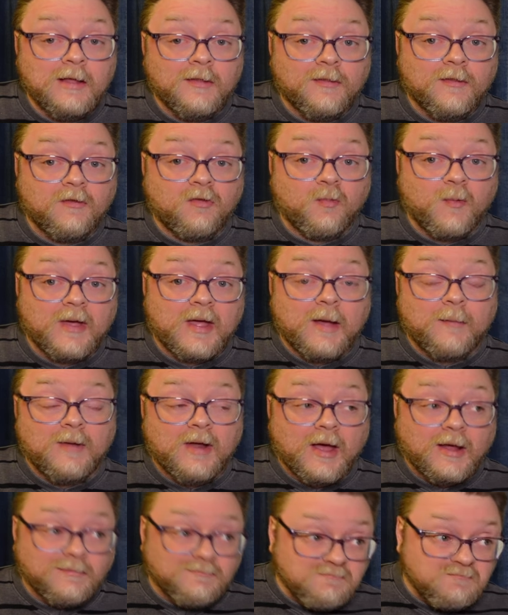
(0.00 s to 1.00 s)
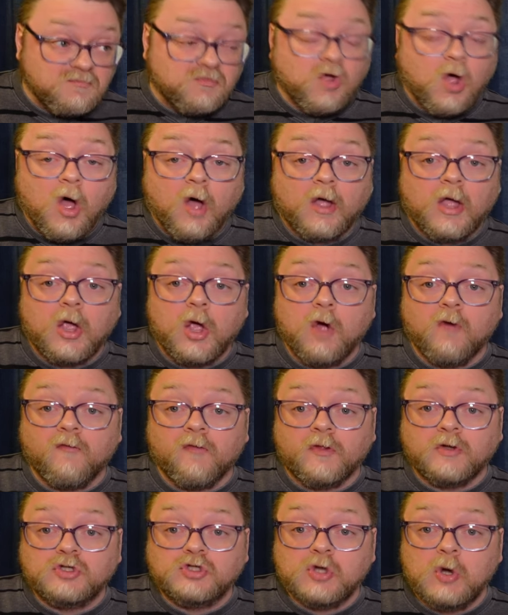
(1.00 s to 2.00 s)
This way I'm not talking over
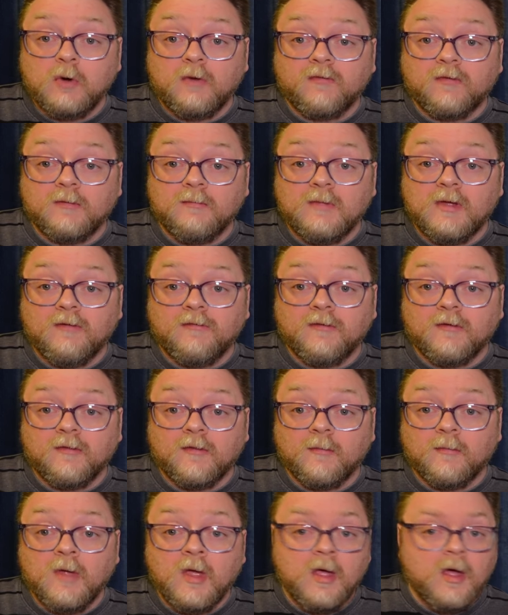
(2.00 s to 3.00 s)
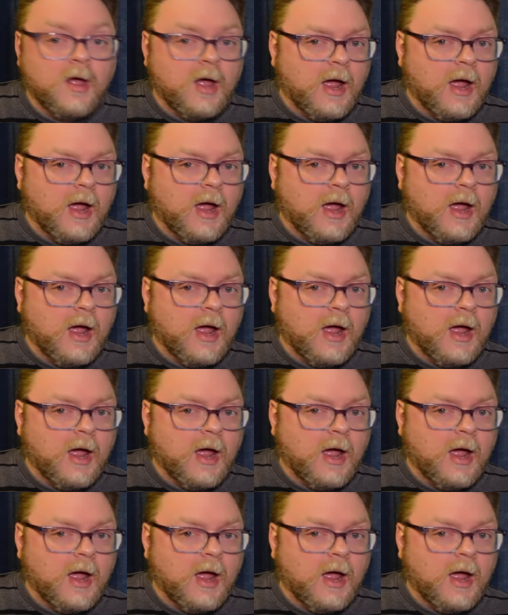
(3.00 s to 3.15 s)
the jokes and missing them.